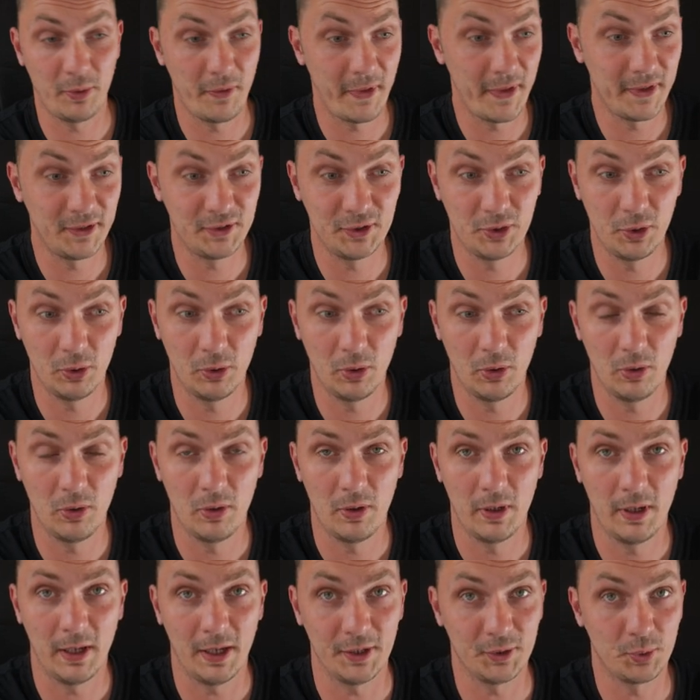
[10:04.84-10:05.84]
with this tool
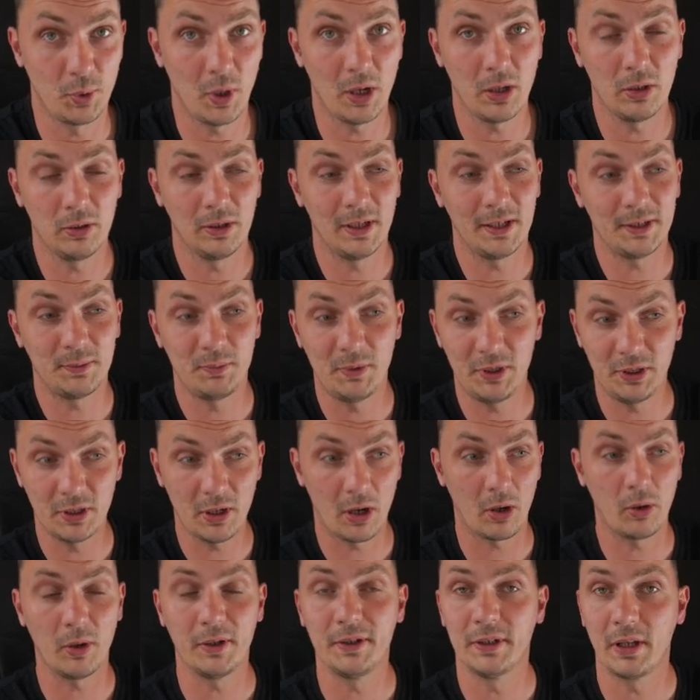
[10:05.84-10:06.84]
as well. Let me
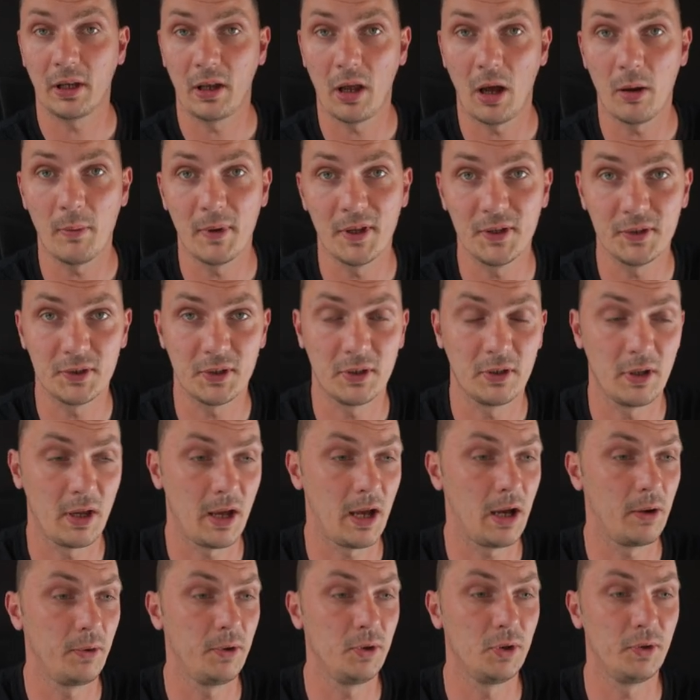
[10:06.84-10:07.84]
know in the comments
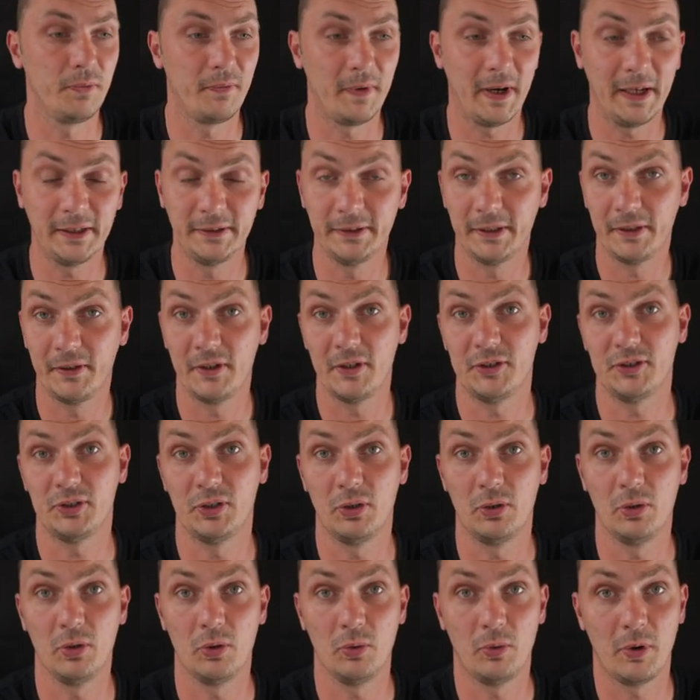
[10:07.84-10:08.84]
how you're finding this
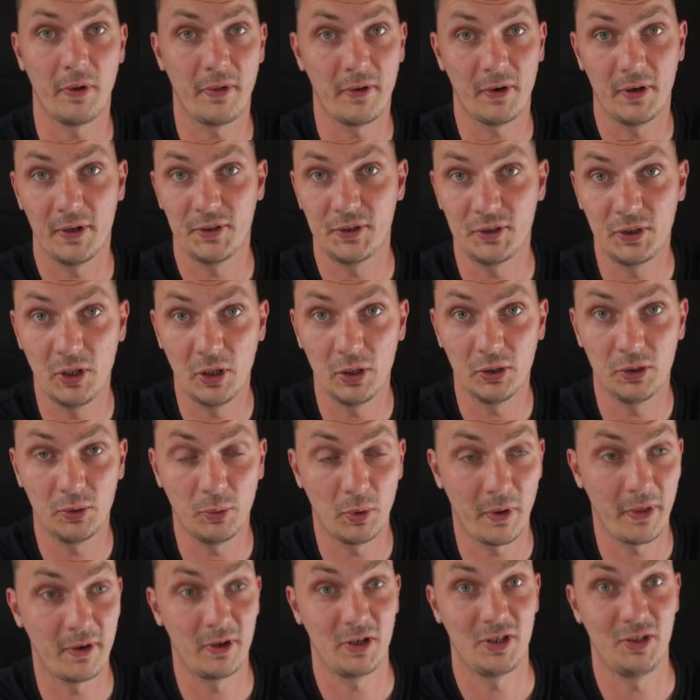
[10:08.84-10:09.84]
tool, whether it's good,
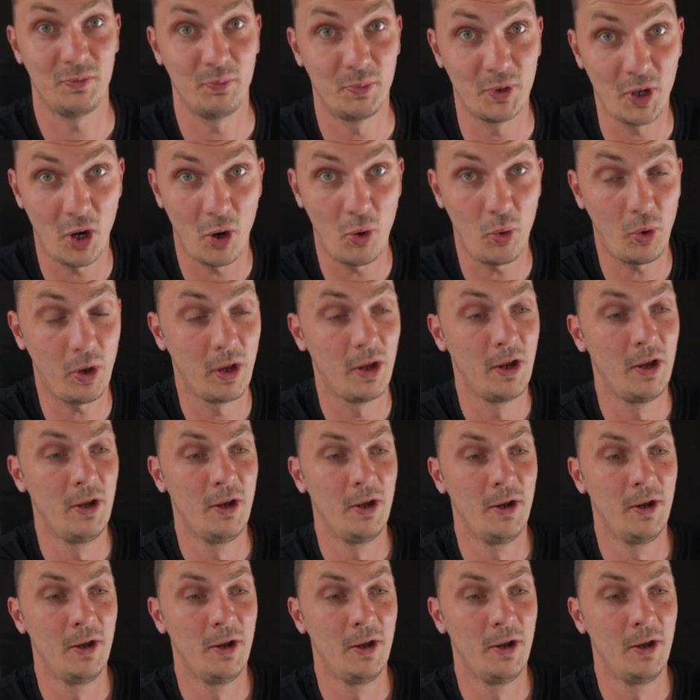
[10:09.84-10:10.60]
whether it broke,